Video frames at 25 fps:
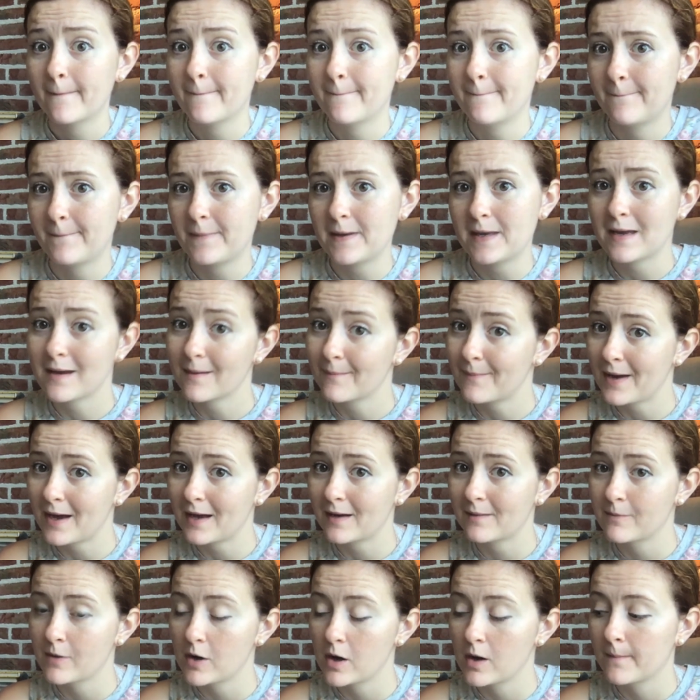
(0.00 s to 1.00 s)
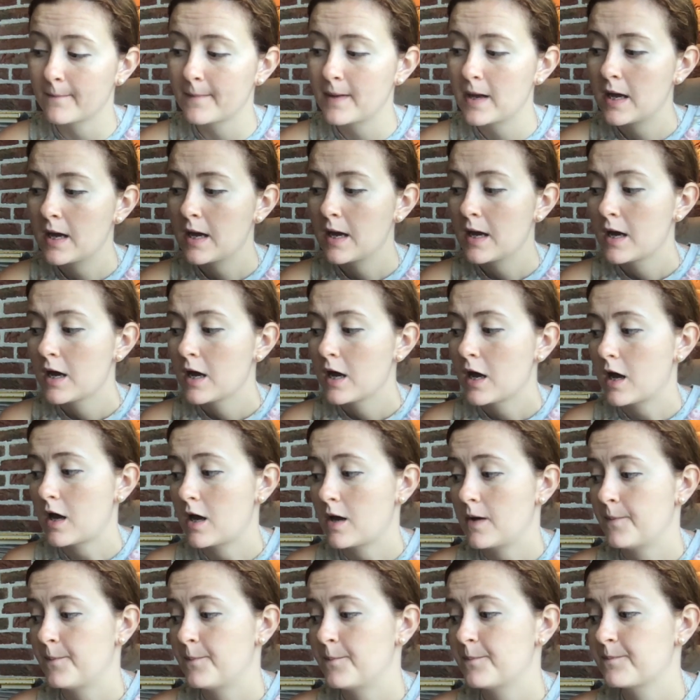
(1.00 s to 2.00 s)
being a bad mom.
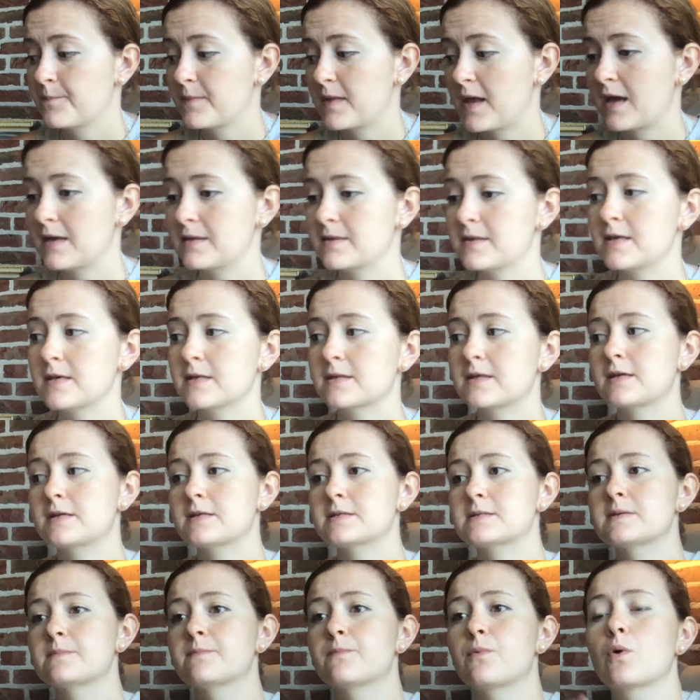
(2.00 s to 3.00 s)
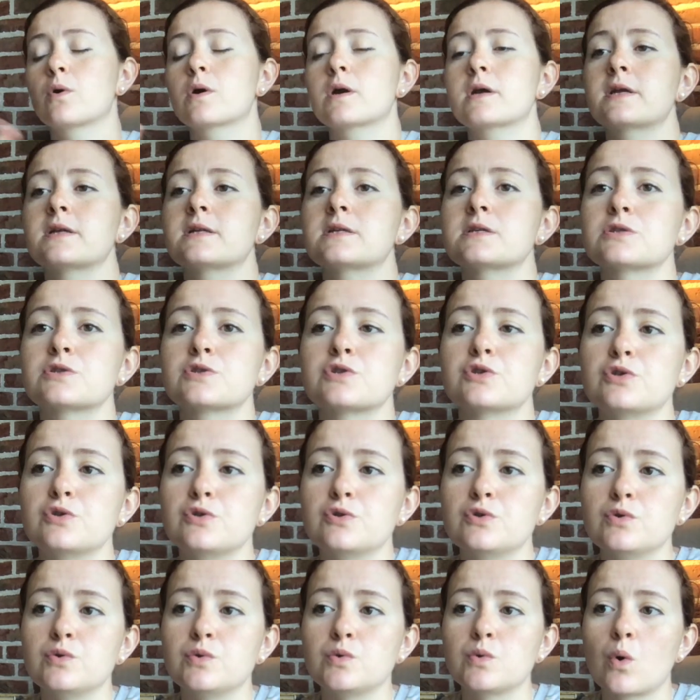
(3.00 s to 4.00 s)
I think that it's important
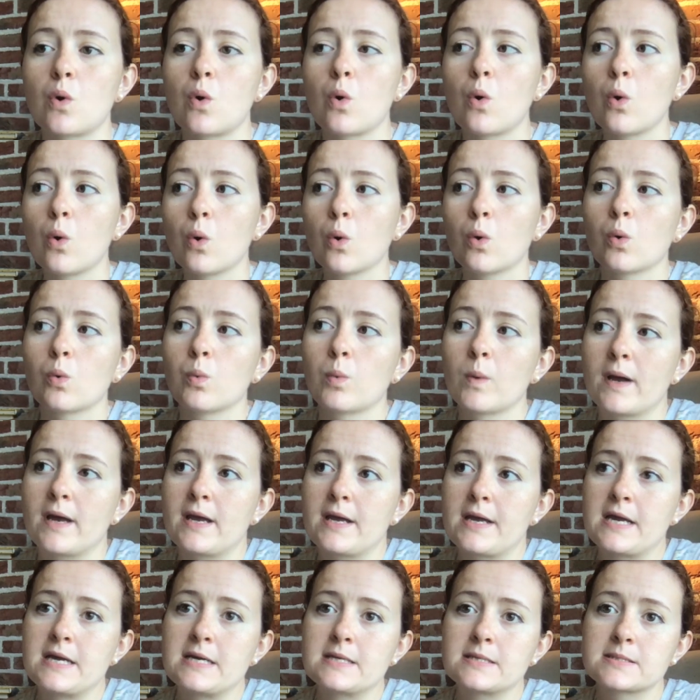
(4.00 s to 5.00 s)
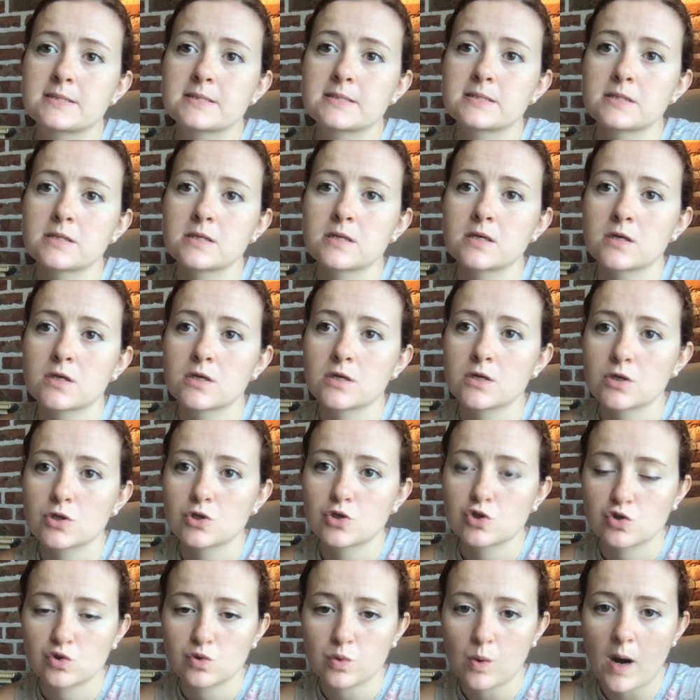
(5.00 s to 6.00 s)
to always
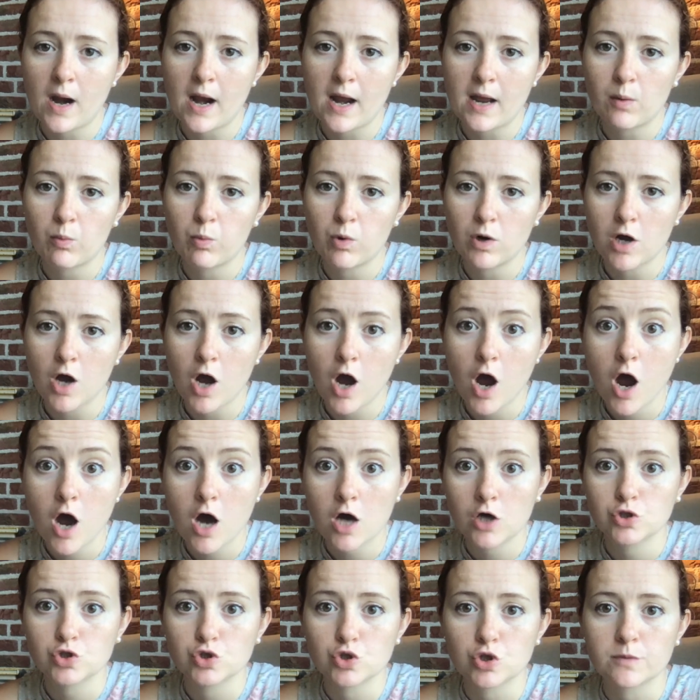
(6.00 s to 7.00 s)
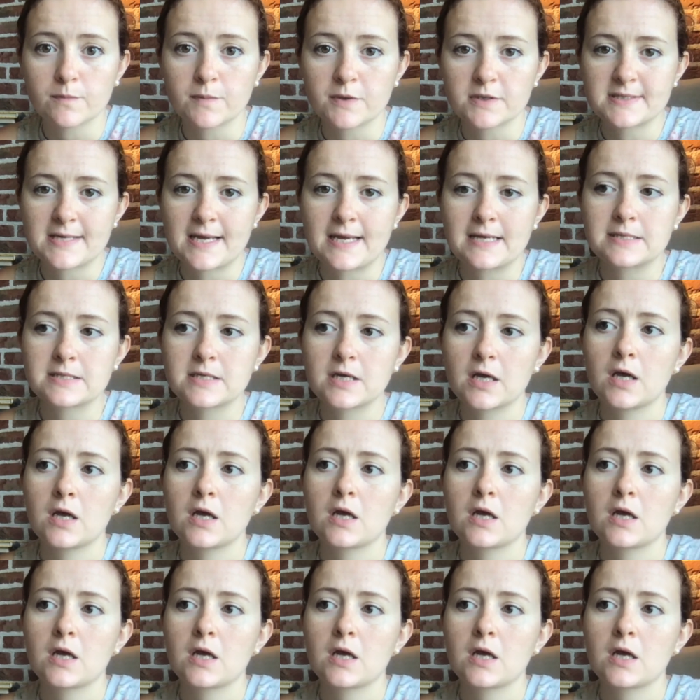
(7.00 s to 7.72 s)
try 100%